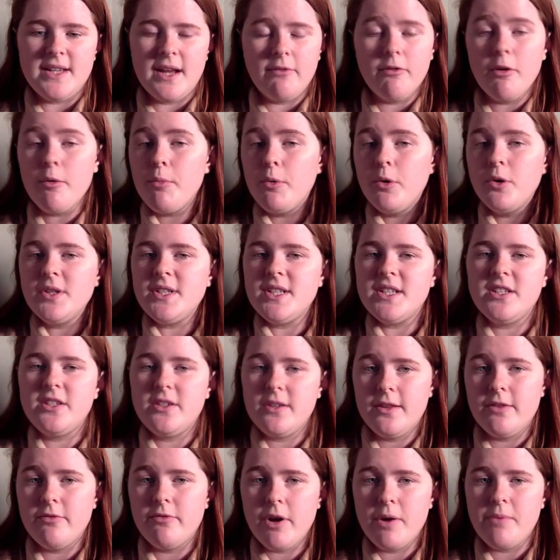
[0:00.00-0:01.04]
and reported to
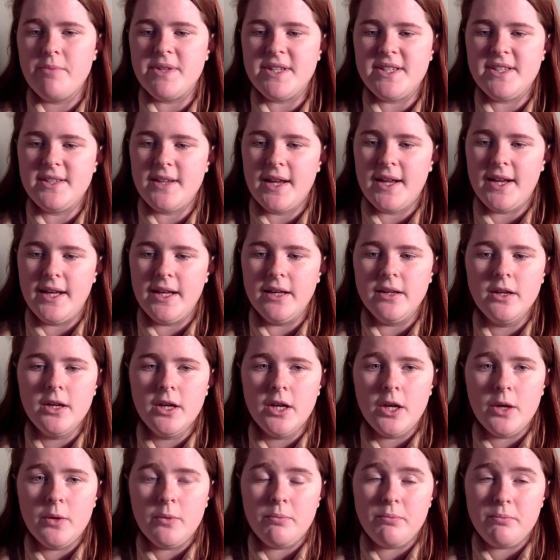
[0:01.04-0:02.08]
the Roman Senate,
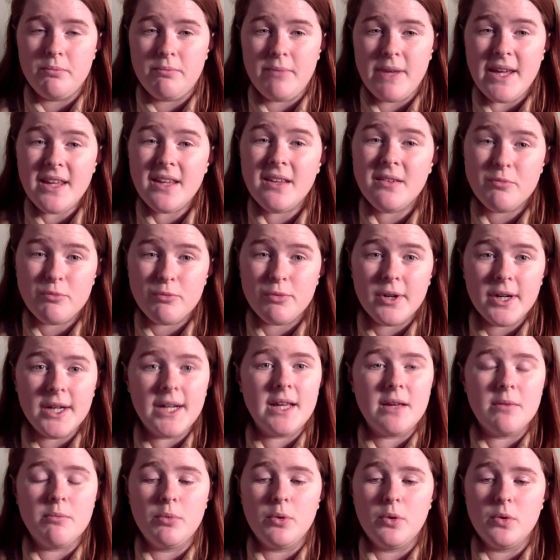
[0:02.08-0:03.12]
making him really
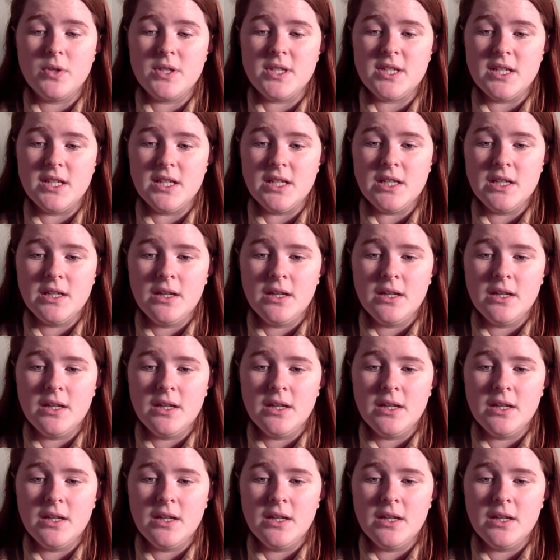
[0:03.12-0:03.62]
important.